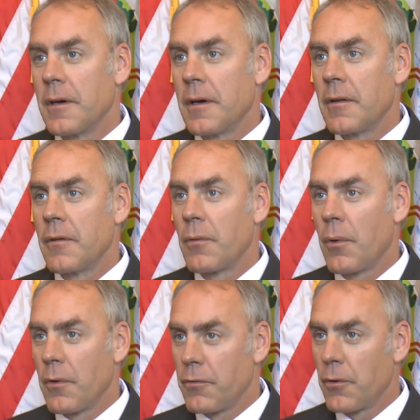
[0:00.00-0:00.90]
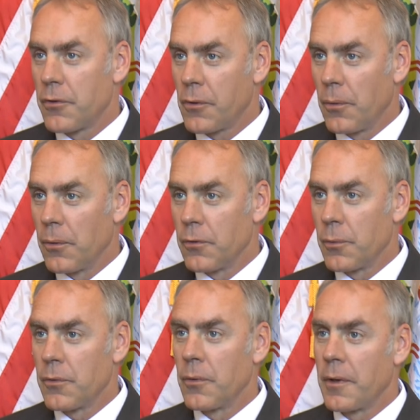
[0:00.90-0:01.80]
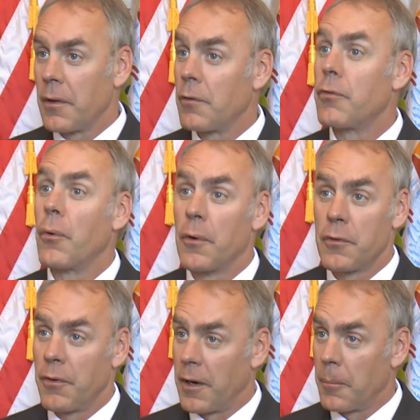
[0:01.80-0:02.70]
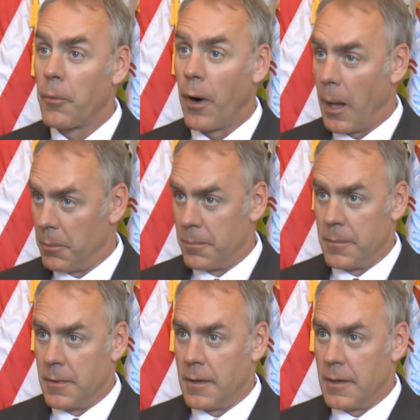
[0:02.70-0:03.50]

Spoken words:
one of the first goals was looking at the forest fire problem.